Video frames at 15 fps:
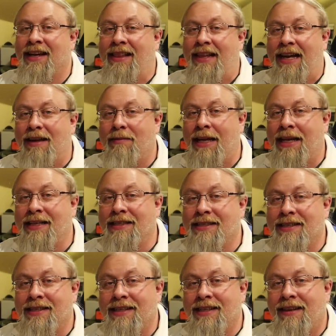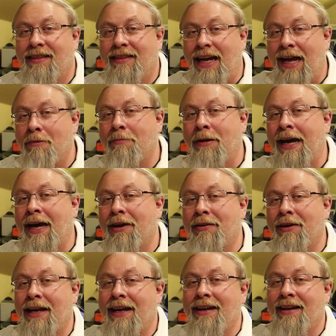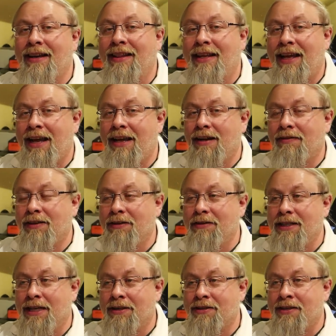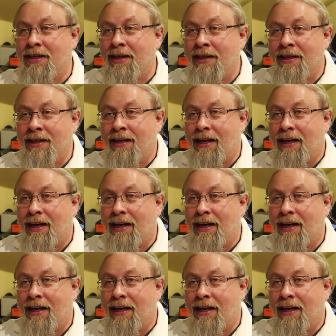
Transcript: And that means that battery and the EcoFlow Delta,